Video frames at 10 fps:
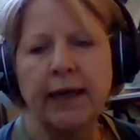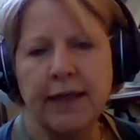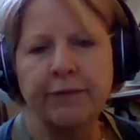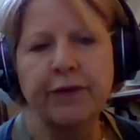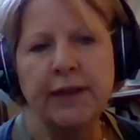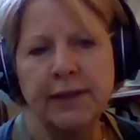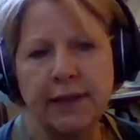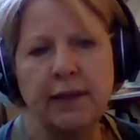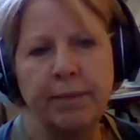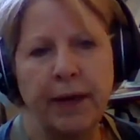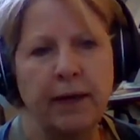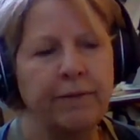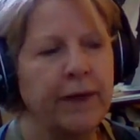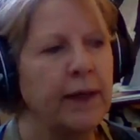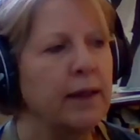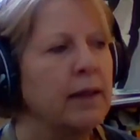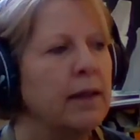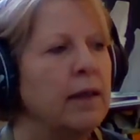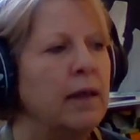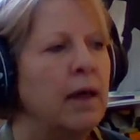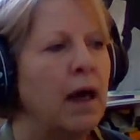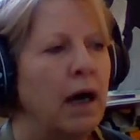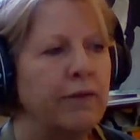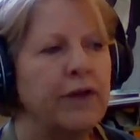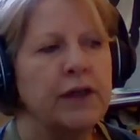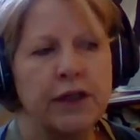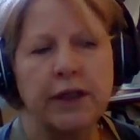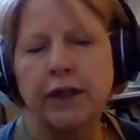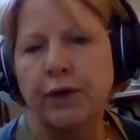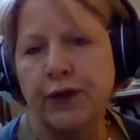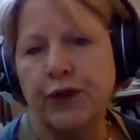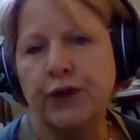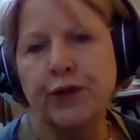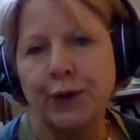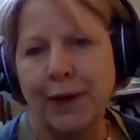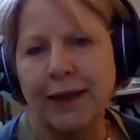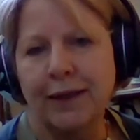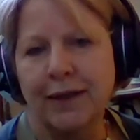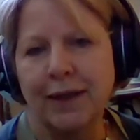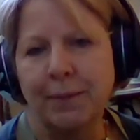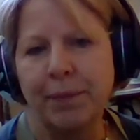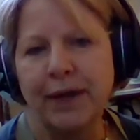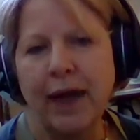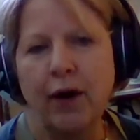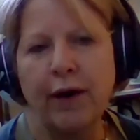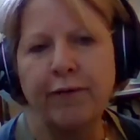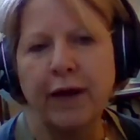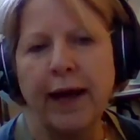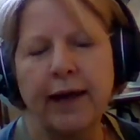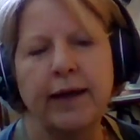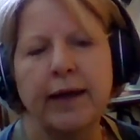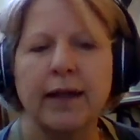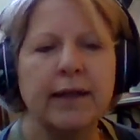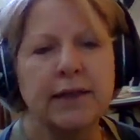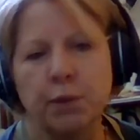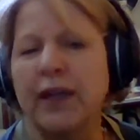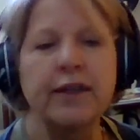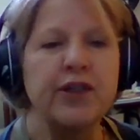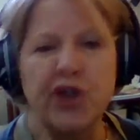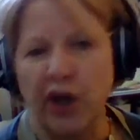definitely see the benefit of continuing to do it. But now I feel like a Nicholas Wilton